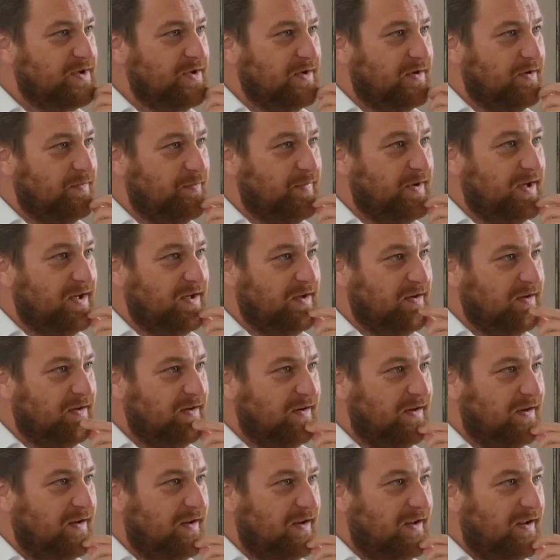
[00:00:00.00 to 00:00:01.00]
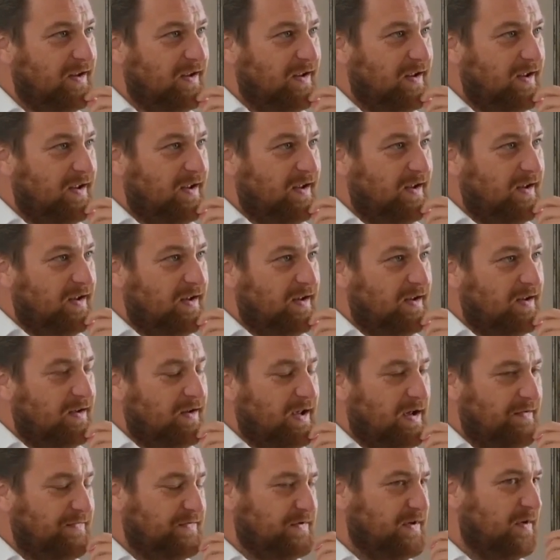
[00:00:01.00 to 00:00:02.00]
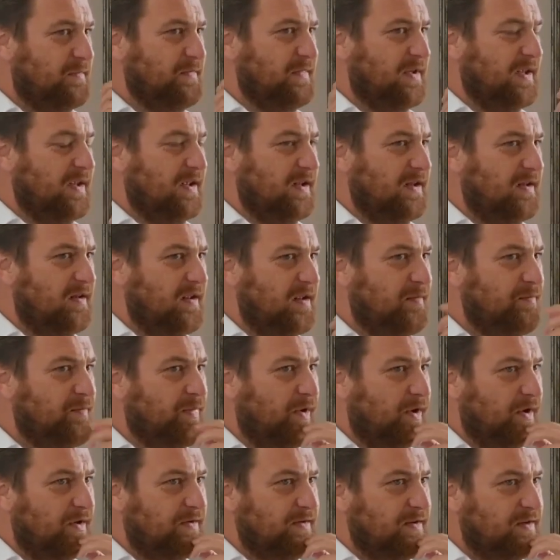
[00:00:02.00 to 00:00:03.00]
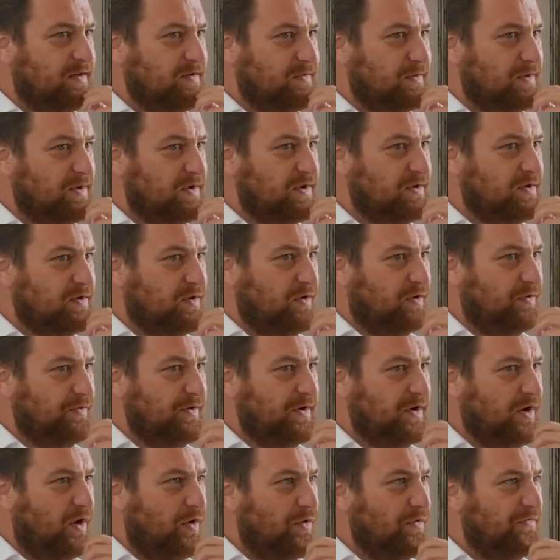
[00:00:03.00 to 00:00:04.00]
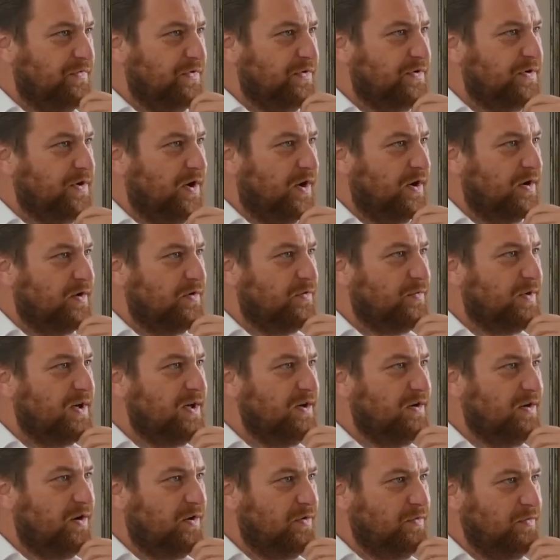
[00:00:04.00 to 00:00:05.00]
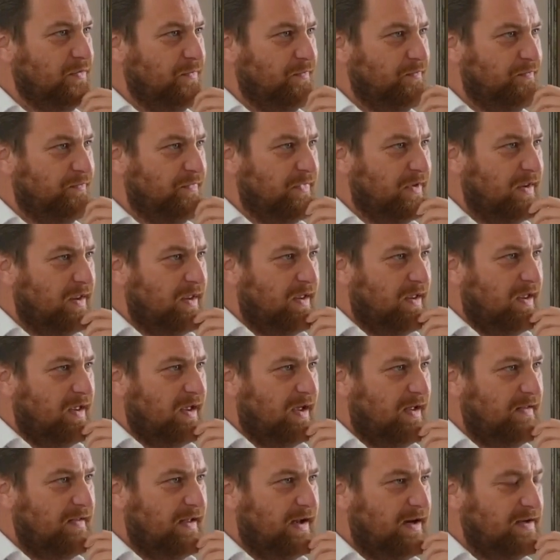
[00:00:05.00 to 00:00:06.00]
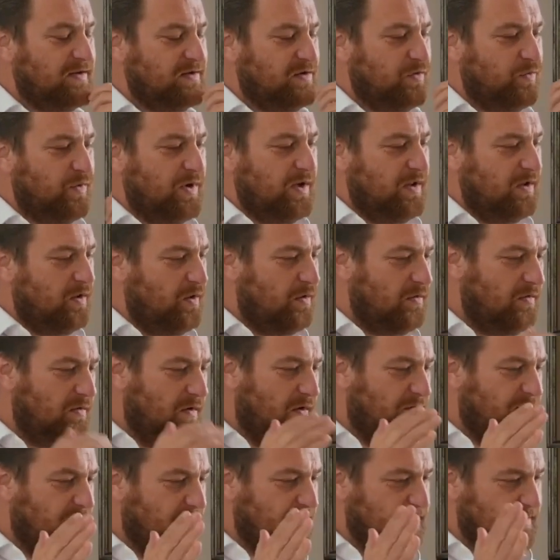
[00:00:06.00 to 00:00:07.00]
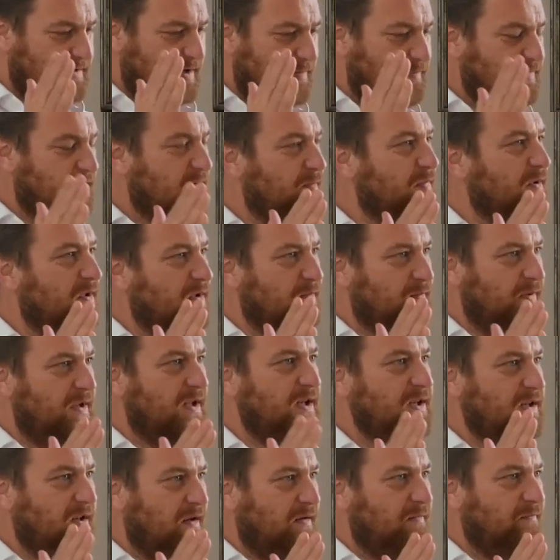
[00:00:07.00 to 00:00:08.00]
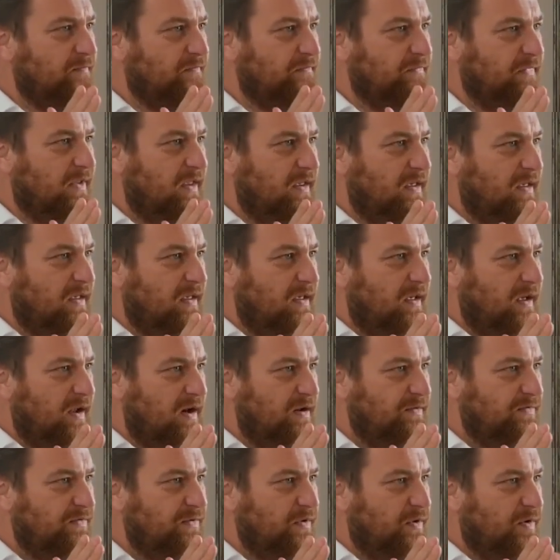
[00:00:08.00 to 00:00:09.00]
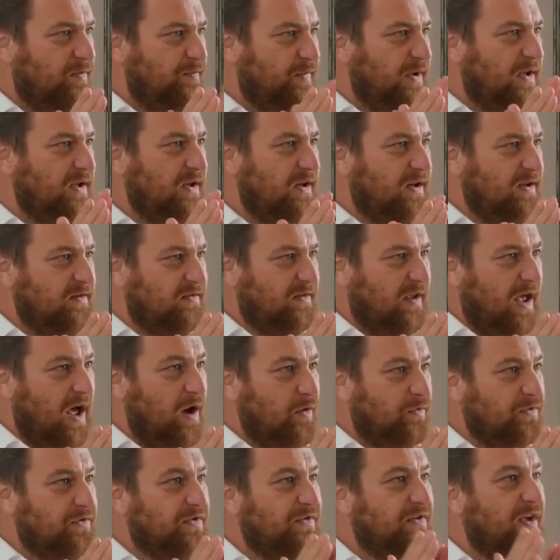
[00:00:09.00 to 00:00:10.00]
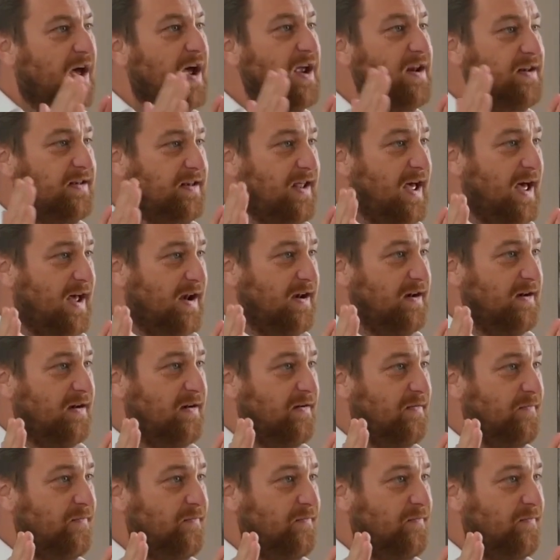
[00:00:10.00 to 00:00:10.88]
opinion, you have something in politics which is called the Overton window, and that is the window of acceptable opinion. And if your opinion is outside that,